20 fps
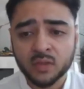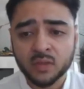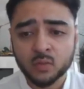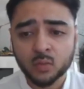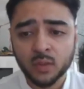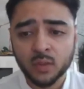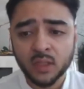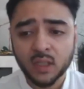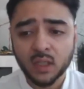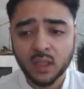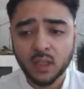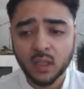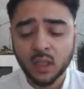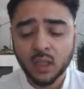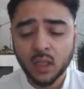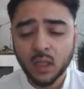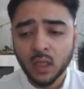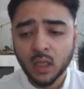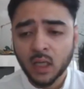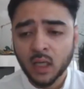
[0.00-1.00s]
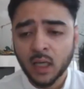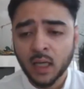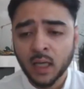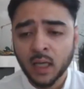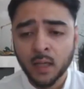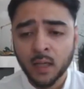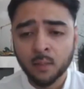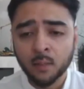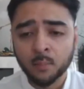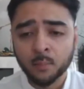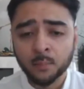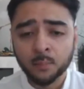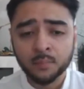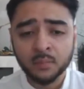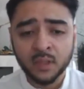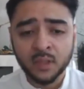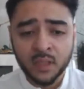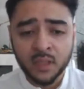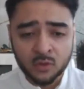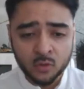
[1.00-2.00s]
week.
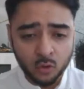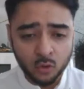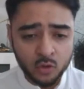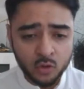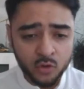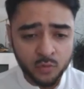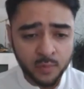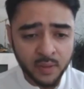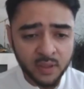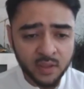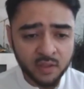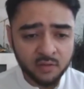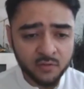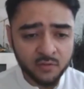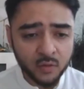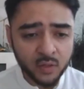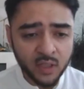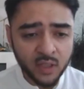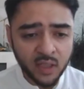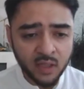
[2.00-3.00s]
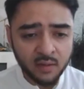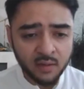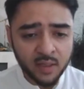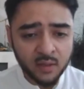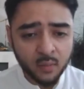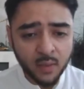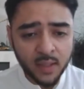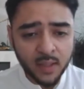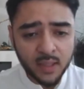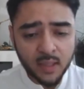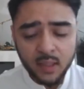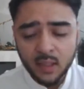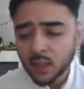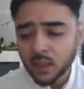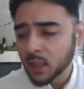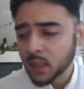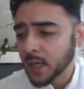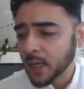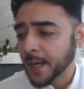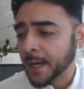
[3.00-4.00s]
There's not too many of you here anyway,
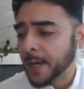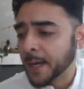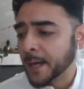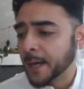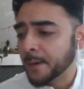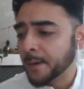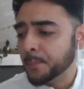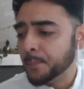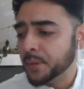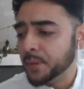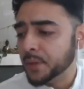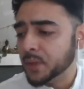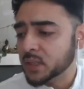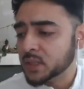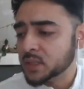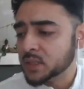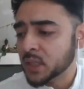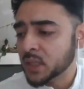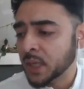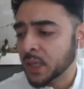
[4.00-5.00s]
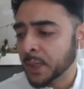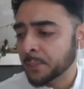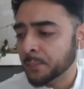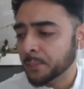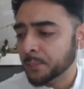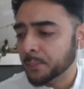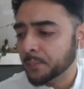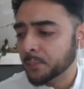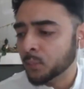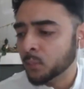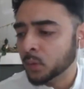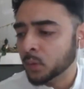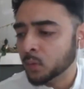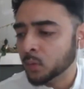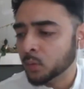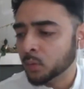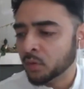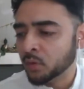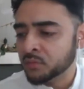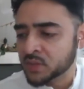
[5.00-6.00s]
but we
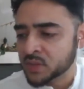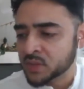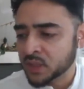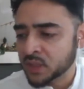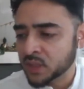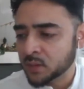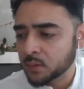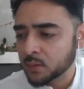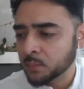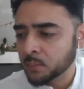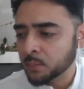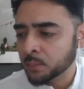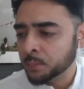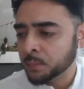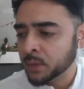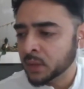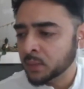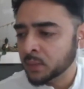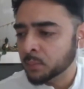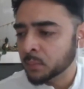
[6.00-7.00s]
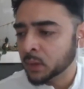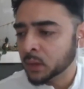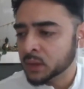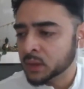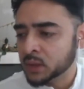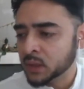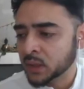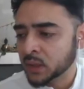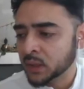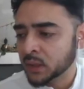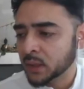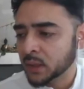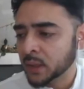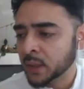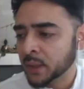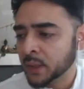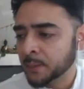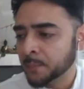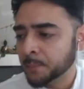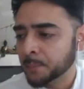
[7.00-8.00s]
will obviously be marketing
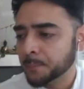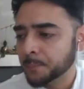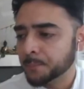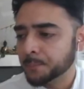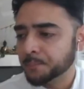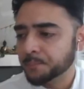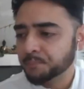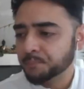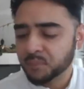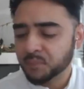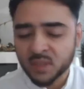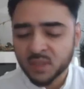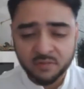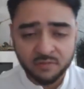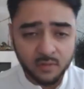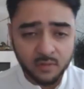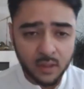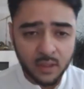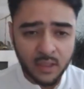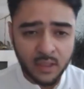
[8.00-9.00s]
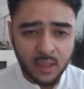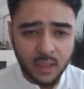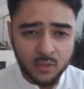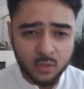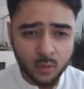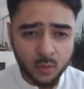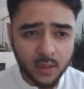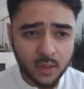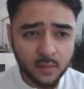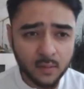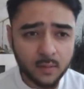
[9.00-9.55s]
differently next week.